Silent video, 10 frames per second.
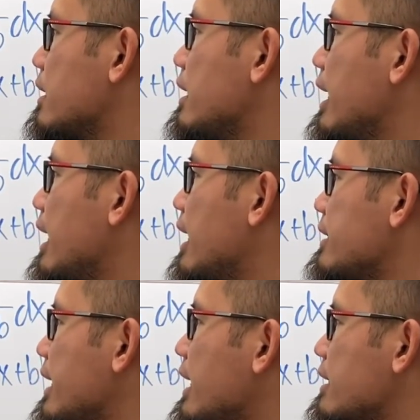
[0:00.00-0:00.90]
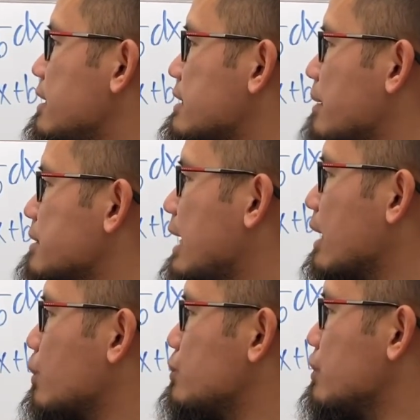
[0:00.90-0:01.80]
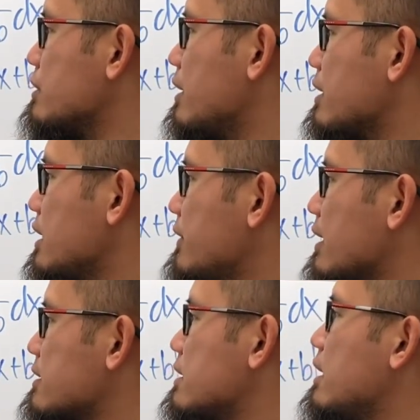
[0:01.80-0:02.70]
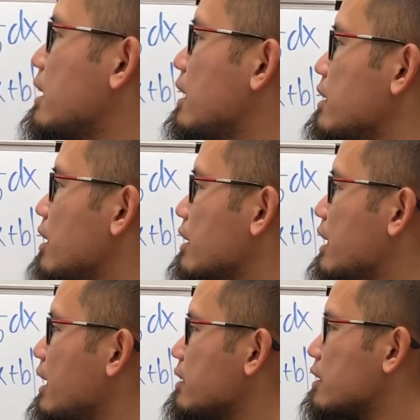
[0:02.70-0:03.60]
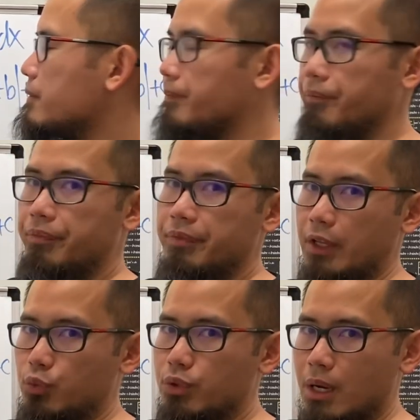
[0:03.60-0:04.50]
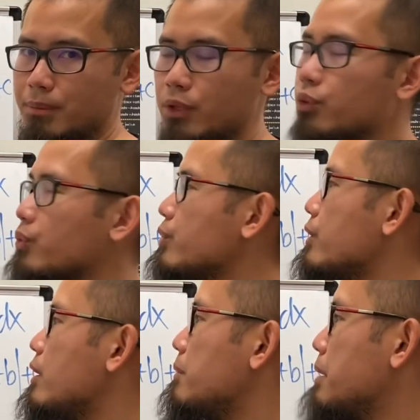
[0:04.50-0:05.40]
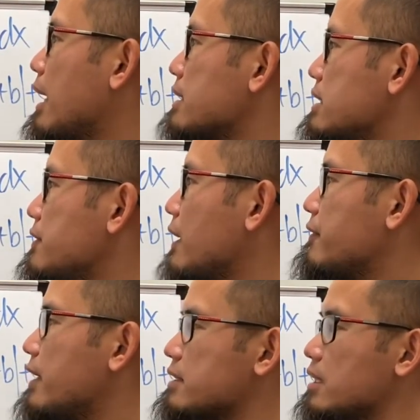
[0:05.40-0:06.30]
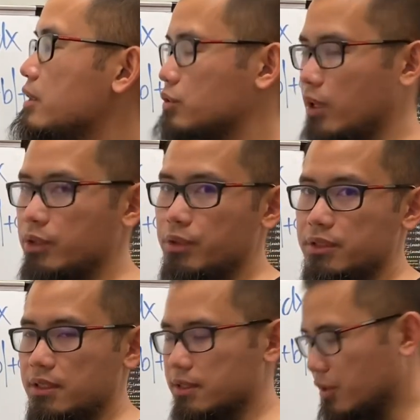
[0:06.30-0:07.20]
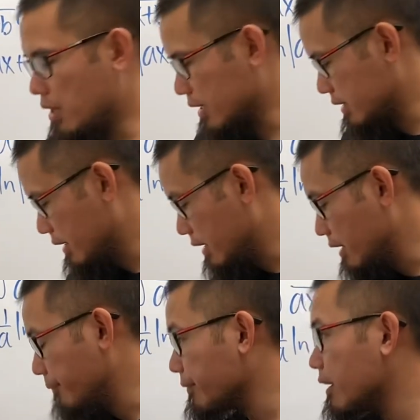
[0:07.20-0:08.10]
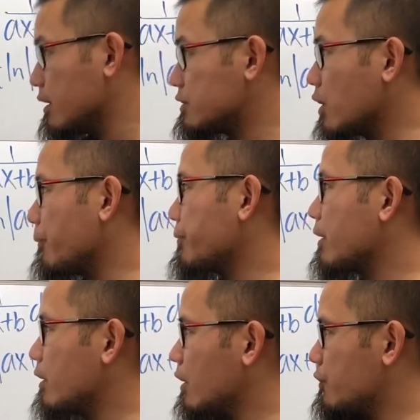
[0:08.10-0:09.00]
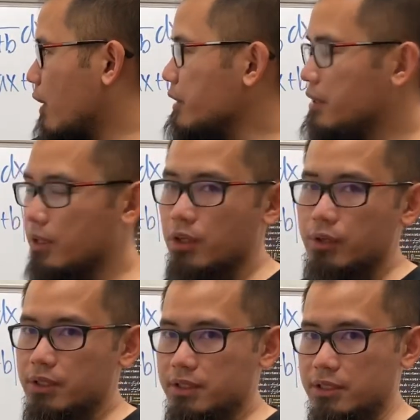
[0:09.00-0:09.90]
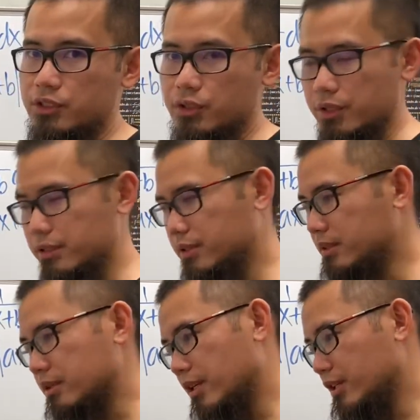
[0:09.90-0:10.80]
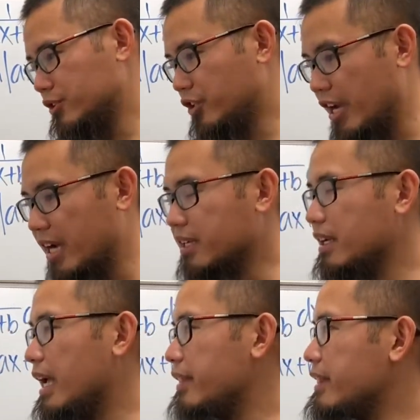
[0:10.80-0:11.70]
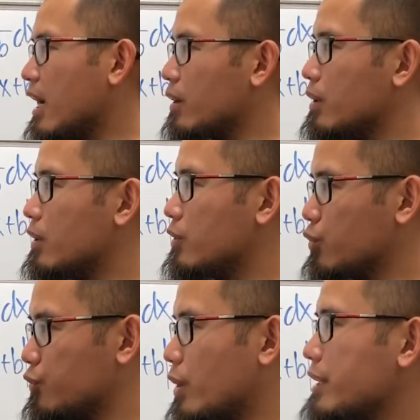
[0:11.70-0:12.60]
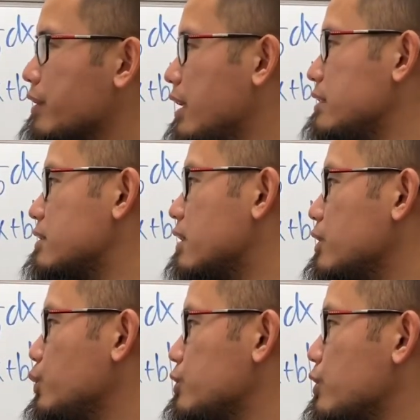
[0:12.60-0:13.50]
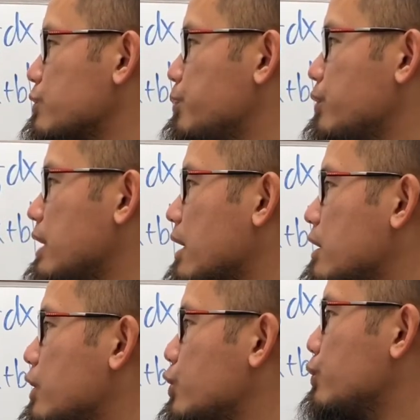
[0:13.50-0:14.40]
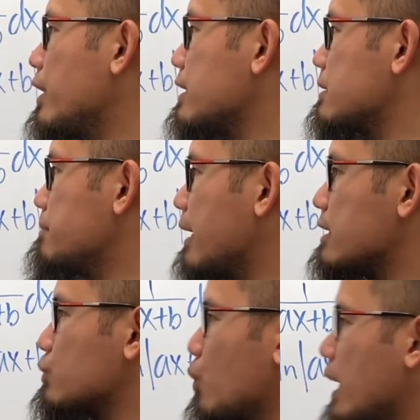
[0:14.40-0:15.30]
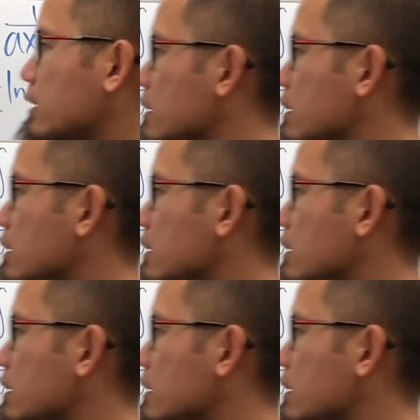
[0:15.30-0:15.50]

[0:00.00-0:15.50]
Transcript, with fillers: and then this times that, which is negative x. Together, they do combine to positive 5x, so I know this is correct. So, from here though, this is just the check, and now to write down the answer, you will just put down 2x minus 1,